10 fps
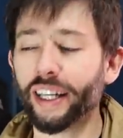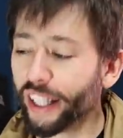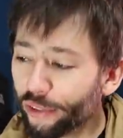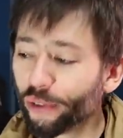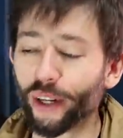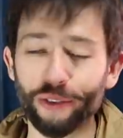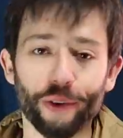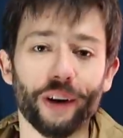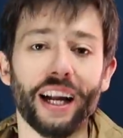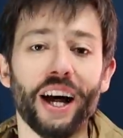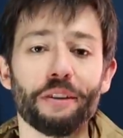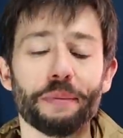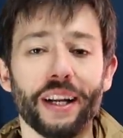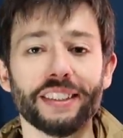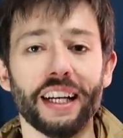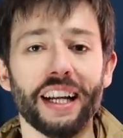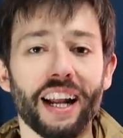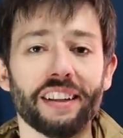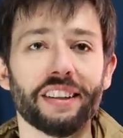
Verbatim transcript: It didn't really work out because I got a